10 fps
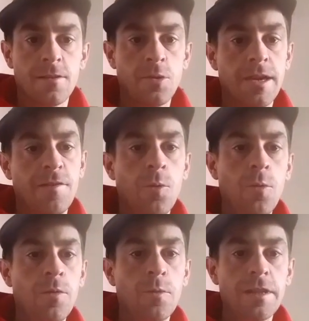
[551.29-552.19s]
Okay, so
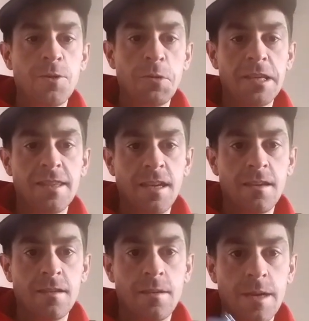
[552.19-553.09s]
one really quick
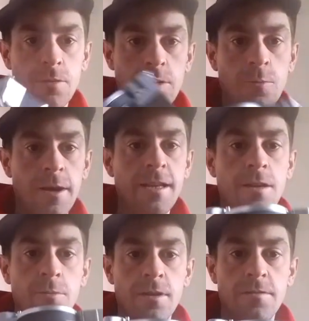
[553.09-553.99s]
thing about
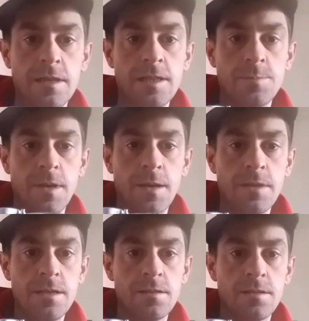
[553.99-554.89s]
rewinding one of these
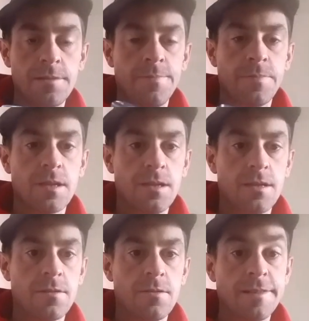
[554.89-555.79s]
puppies, the
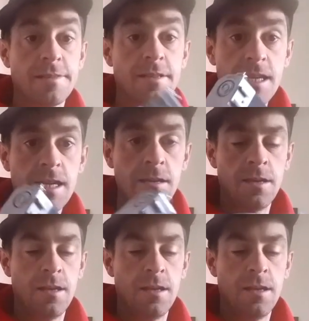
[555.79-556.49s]
HorizonT.